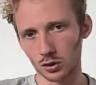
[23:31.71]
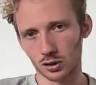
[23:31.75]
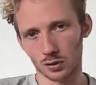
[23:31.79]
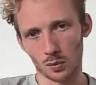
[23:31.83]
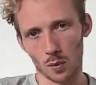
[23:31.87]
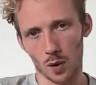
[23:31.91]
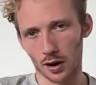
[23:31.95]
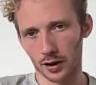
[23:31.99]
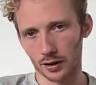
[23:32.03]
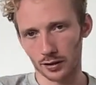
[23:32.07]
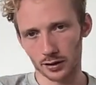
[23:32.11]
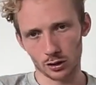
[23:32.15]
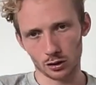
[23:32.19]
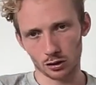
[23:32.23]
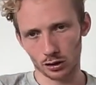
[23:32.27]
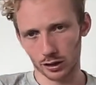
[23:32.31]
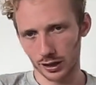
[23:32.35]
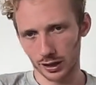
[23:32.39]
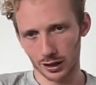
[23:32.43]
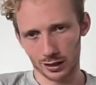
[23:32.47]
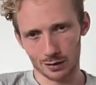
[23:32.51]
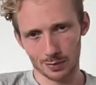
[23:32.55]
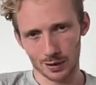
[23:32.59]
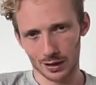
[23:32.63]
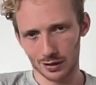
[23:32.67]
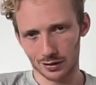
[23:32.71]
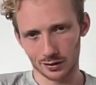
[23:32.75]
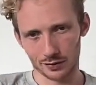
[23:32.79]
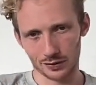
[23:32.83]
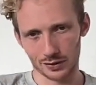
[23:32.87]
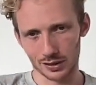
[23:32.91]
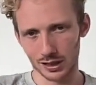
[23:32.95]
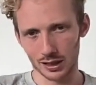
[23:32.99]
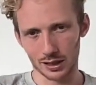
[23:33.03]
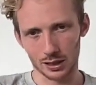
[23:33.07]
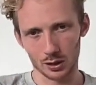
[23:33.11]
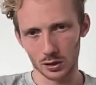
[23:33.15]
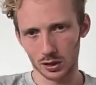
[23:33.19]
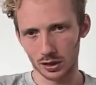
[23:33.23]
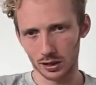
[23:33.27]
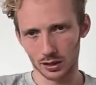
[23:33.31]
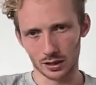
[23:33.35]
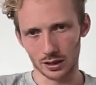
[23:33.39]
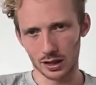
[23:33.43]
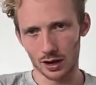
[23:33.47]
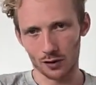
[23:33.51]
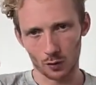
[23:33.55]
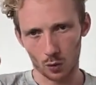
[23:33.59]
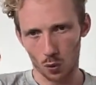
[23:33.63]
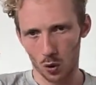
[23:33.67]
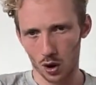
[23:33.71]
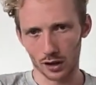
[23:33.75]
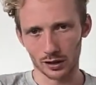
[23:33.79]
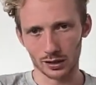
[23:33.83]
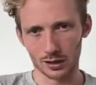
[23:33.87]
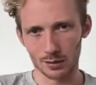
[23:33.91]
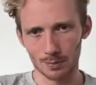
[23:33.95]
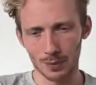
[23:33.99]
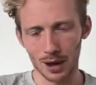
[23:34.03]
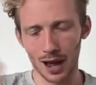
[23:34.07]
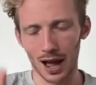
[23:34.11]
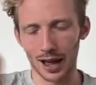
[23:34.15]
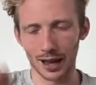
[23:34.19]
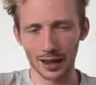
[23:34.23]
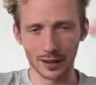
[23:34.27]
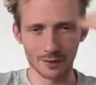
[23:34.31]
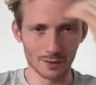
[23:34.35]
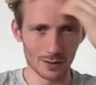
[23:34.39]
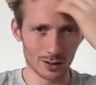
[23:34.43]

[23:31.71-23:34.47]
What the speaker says: wanted to drink expensive tea. You never want to buy.